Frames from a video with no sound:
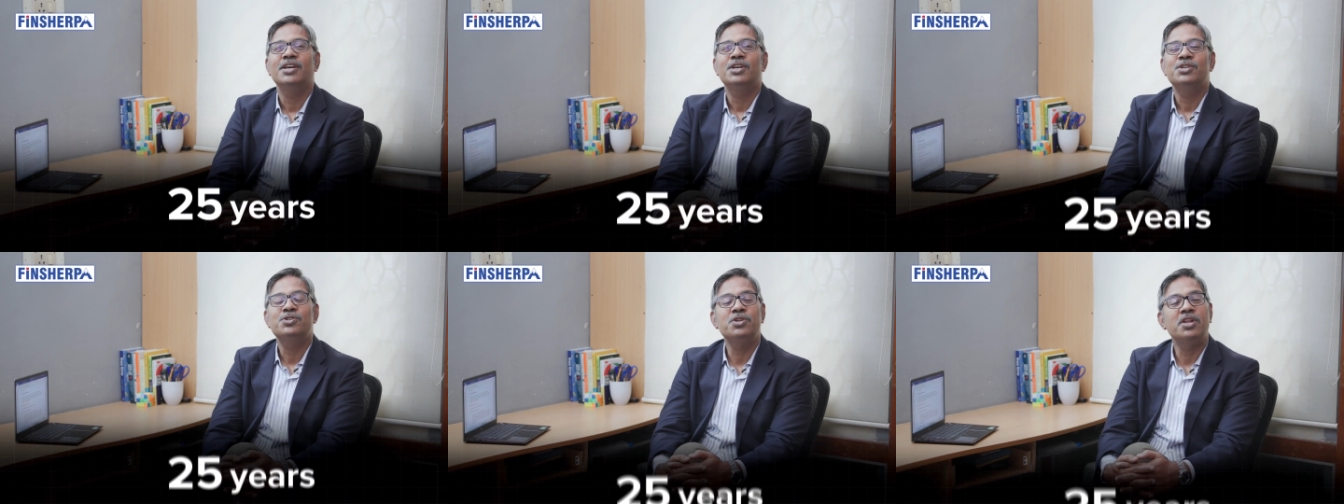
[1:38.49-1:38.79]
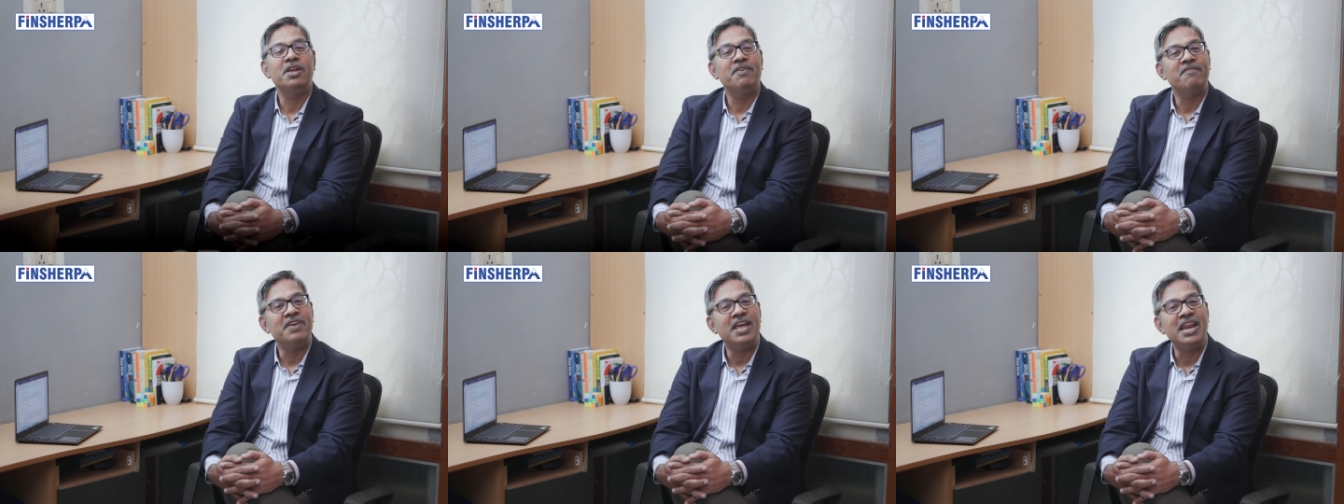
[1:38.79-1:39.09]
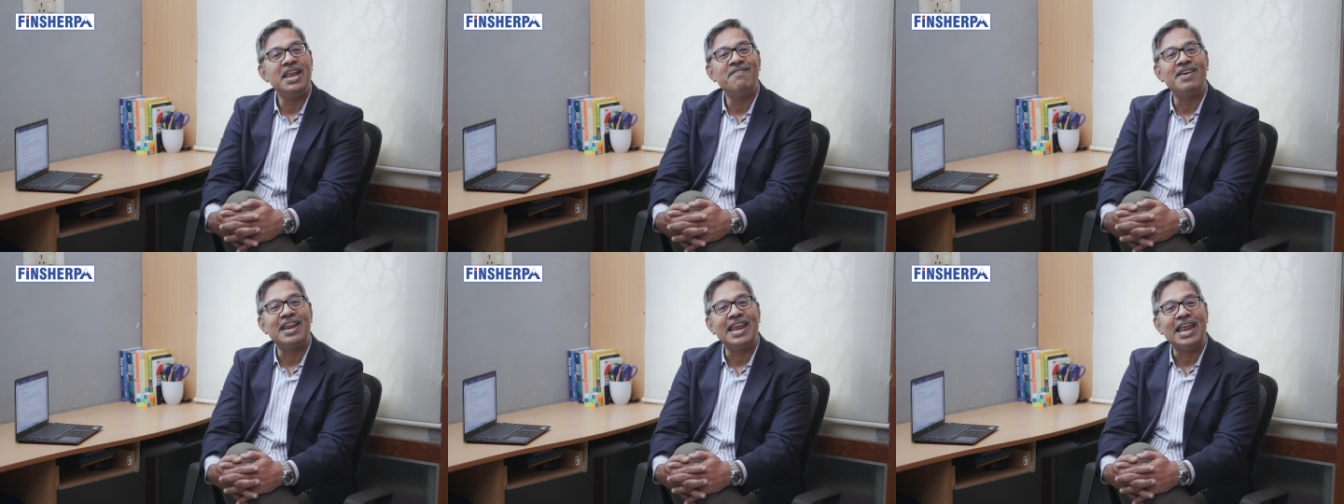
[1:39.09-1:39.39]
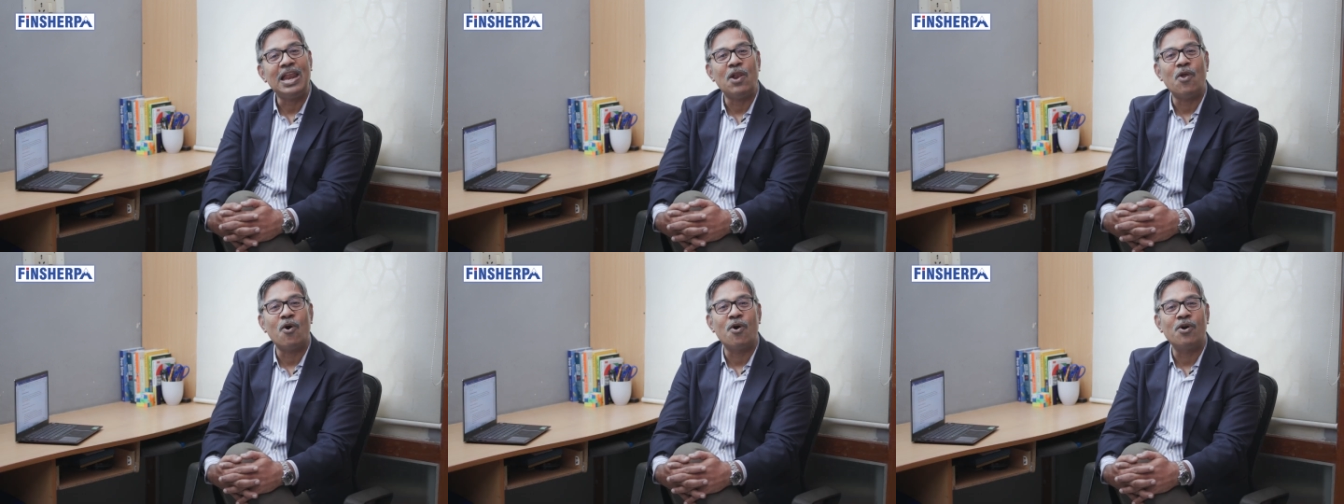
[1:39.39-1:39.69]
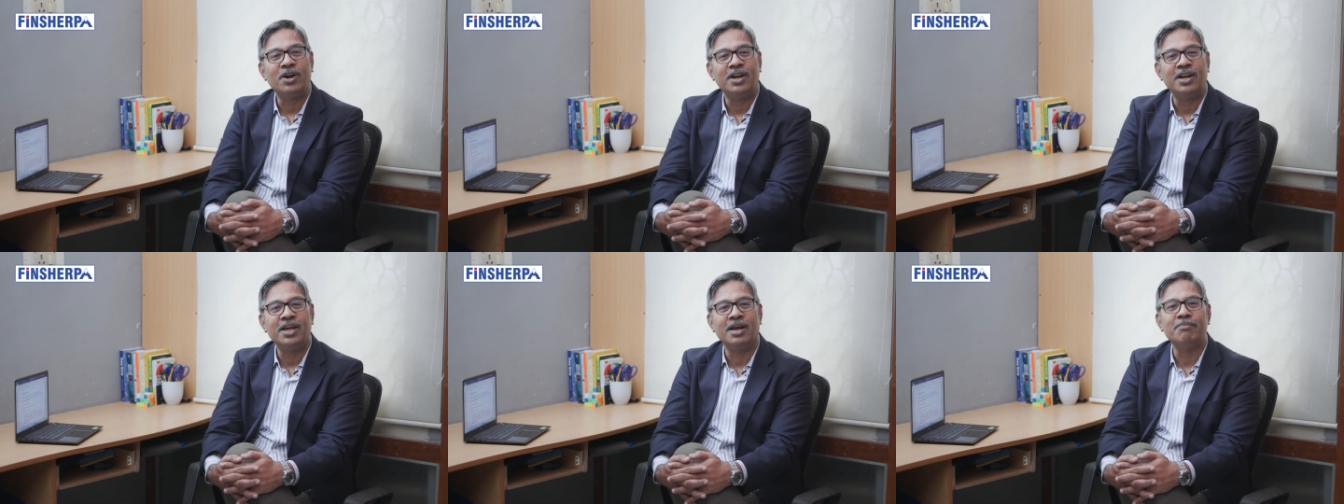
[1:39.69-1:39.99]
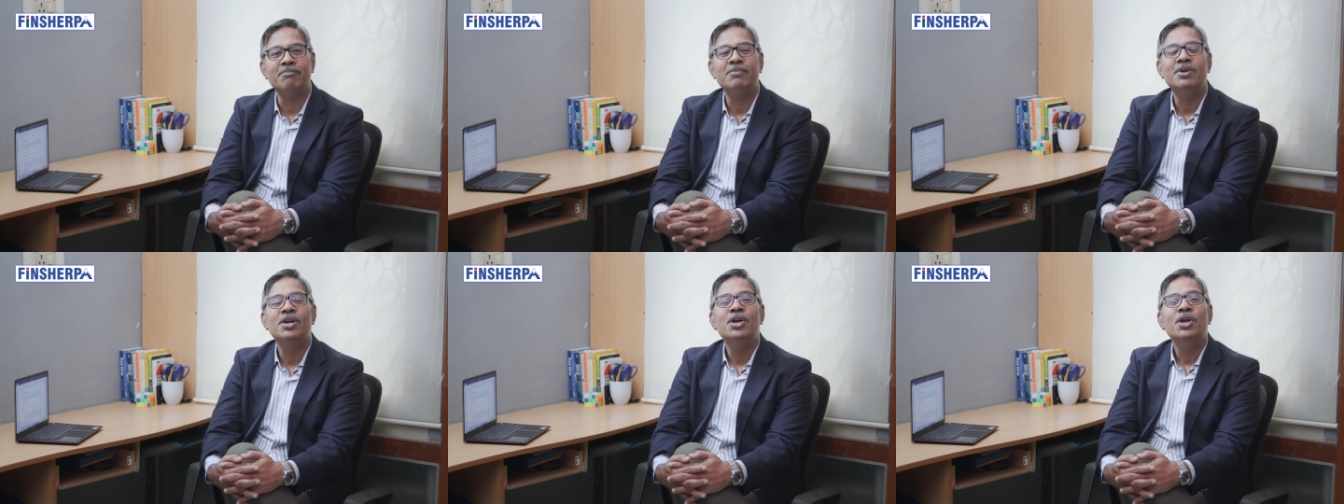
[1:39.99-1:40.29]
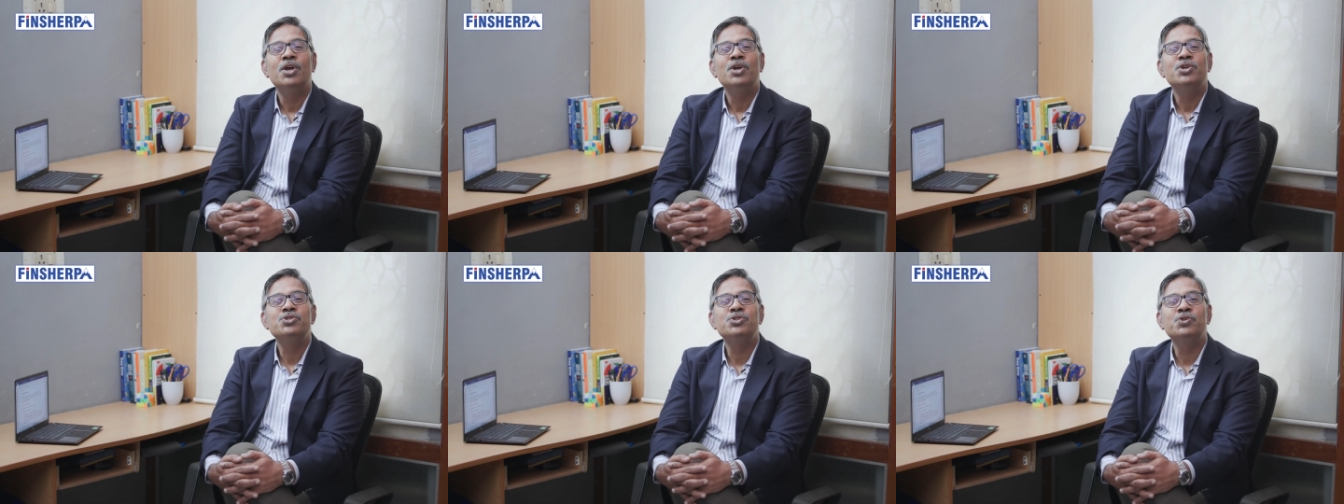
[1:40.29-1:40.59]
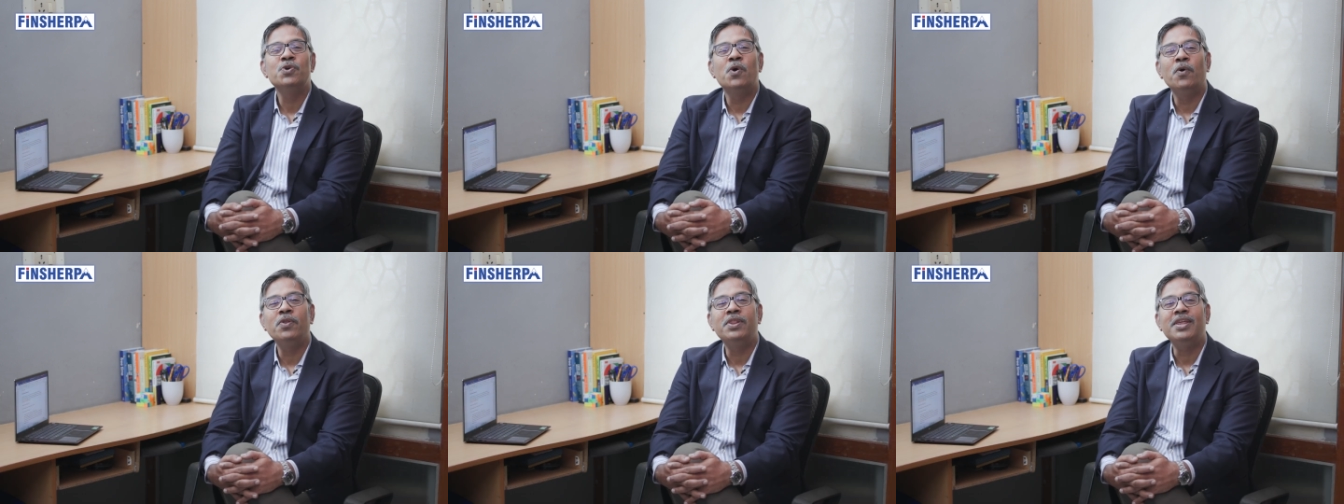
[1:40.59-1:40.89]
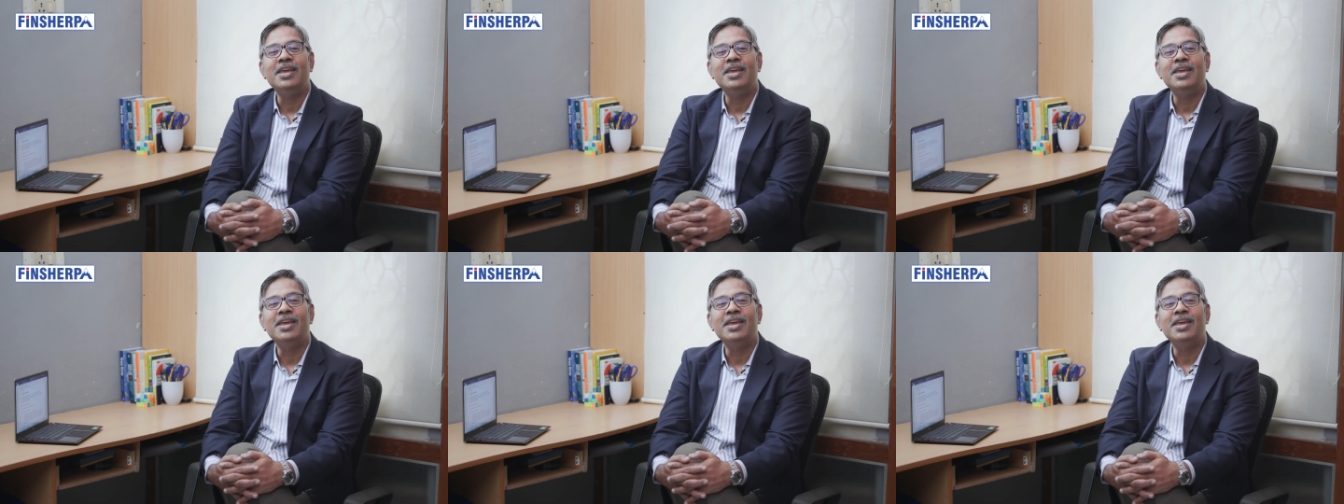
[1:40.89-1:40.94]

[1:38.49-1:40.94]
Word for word: So they're very, very long term. So